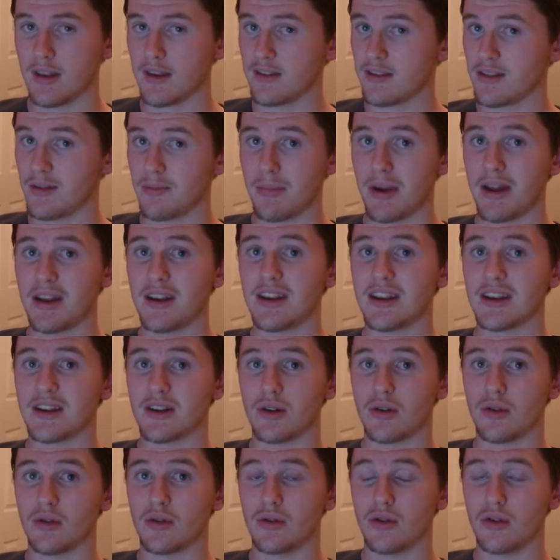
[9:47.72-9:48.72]
that's
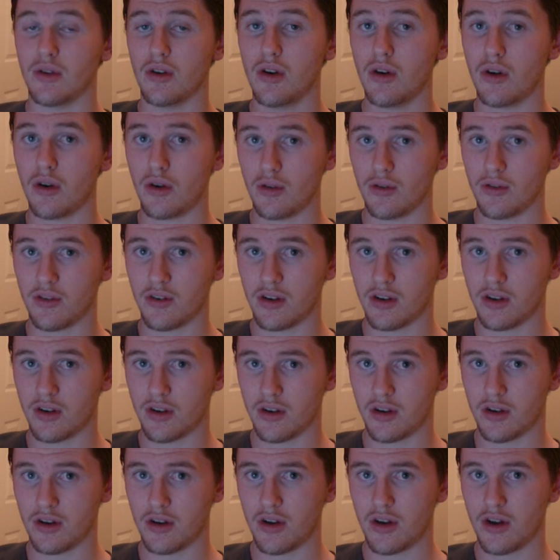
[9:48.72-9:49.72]
depending on not
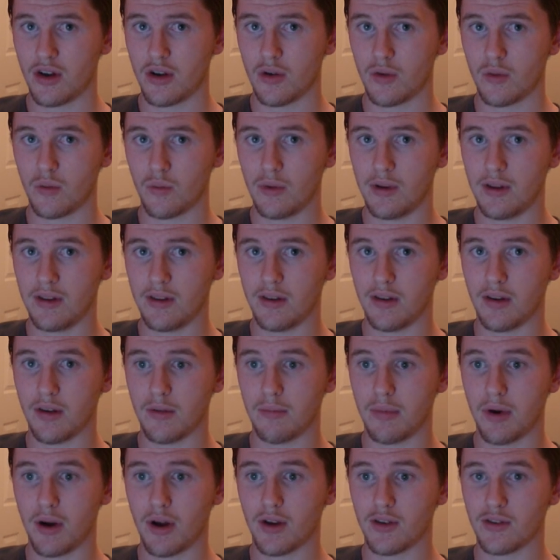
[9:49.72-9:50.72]
whether
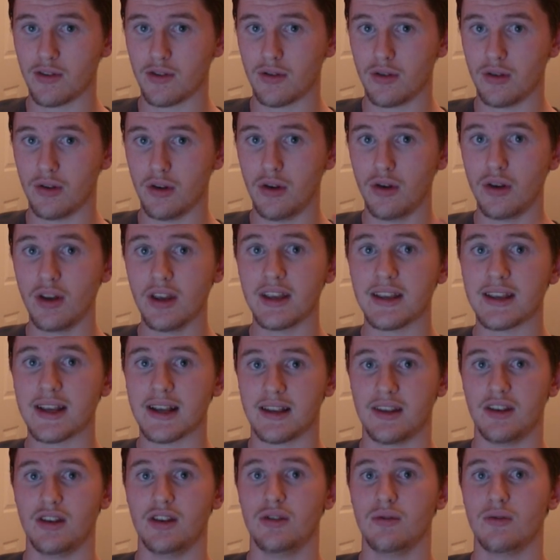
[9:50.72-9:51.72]
the person
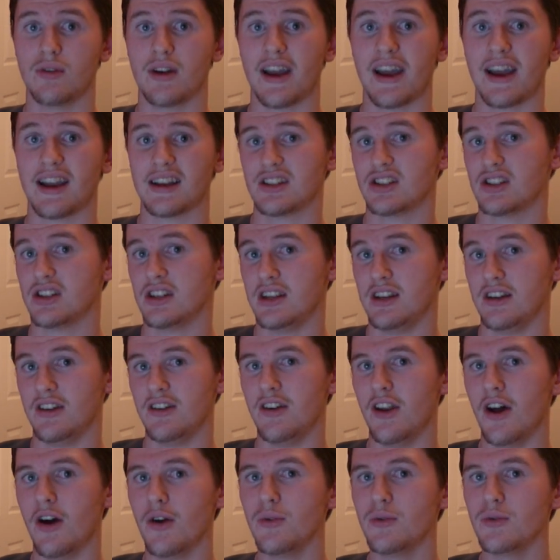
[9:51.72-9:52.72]
looking at you actually
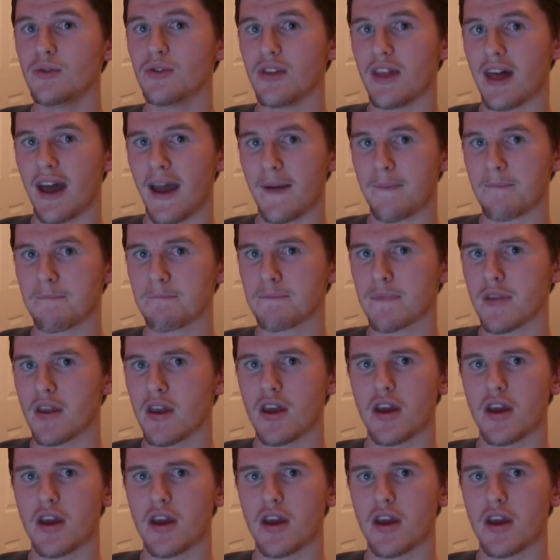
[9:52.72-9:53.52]
knows that,